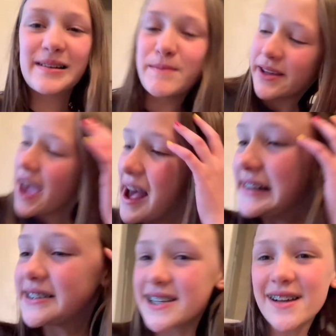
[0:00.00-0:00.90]
But yeah,
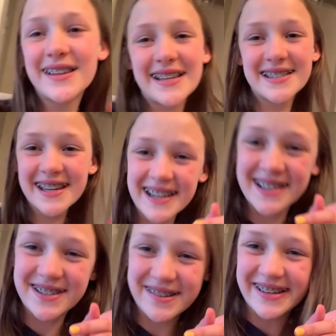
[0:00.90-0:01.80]
so let's get
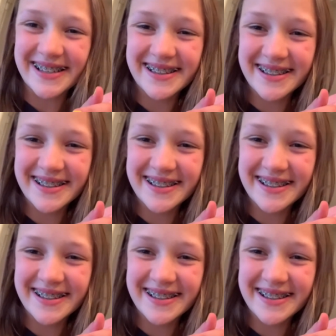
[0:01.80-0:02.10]
into it.